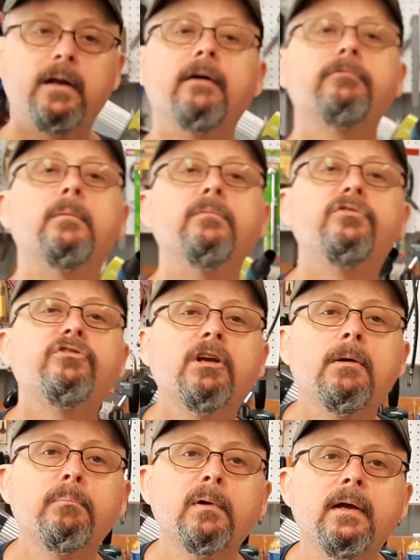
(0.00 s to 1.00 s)
here from
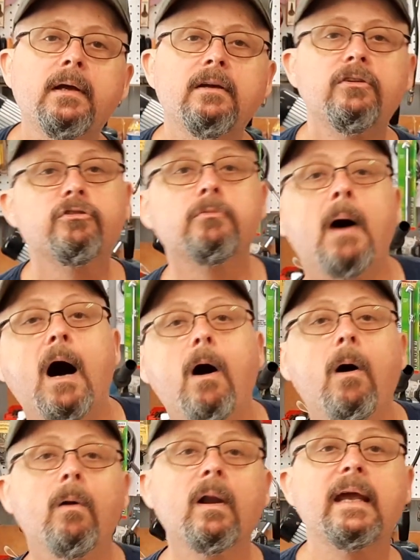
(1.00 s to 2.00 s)
Simply
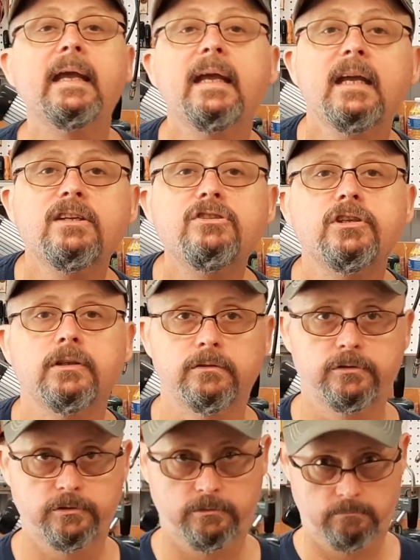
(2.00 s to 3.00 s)
Small Engines.